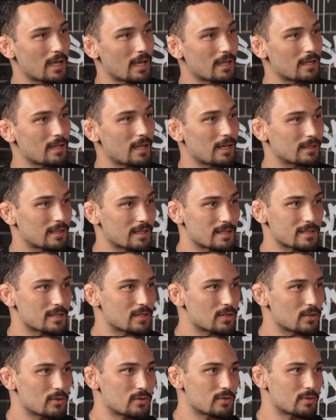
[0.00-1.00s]
And like this
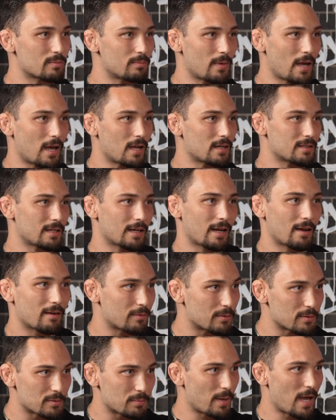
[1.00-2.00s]
huge match, like it
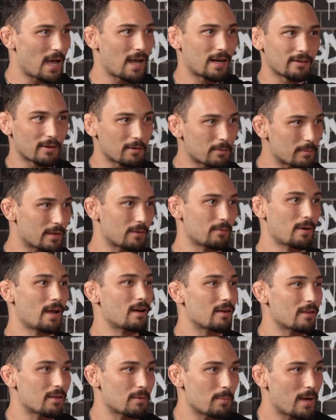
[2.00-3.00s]
was packed, everybody ran
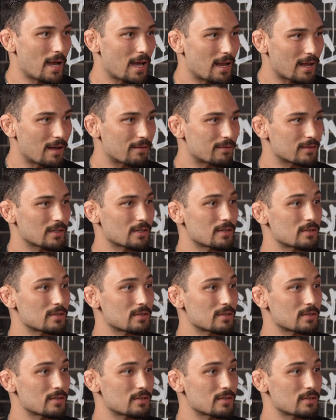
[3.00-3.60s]
on the mat after.